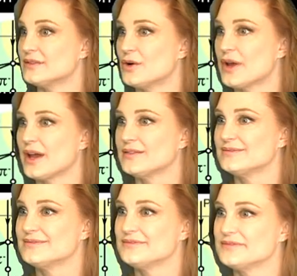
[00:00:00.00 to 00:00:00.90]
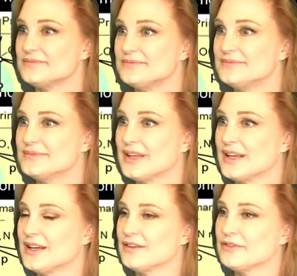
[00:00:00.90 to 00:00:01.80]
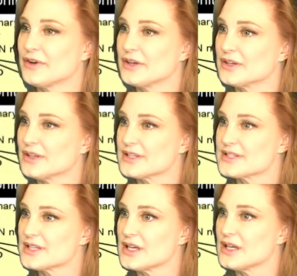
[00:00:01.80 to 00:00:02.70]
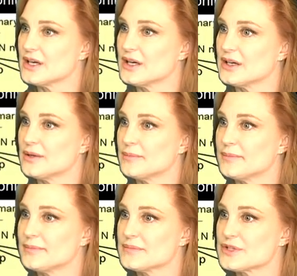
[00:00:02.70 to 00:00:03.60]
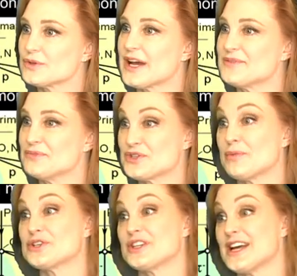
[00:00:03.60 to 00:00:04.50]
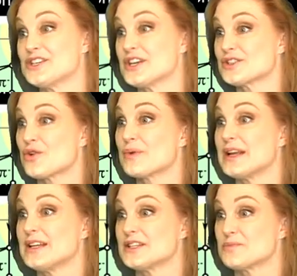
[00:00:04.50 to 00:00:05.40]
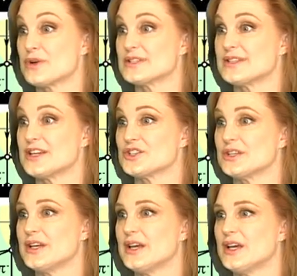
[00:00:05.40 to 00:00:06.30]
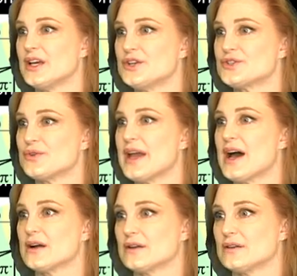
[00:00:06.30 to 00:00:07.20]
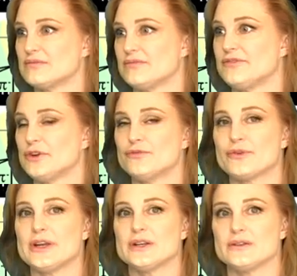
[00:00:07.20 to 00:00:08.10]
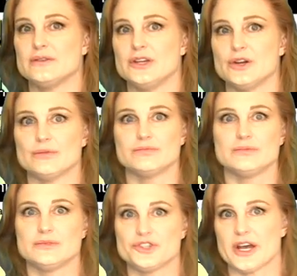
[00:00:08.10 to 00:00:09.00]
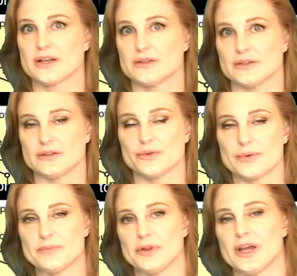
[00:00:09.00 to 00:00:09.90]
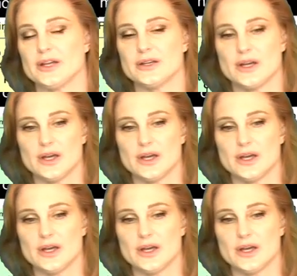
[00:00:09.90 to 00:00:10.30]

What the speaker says: Okay. Very good. Let's see. So much to digest already in this presentation. So yeah, feel free to, you know, check the replay,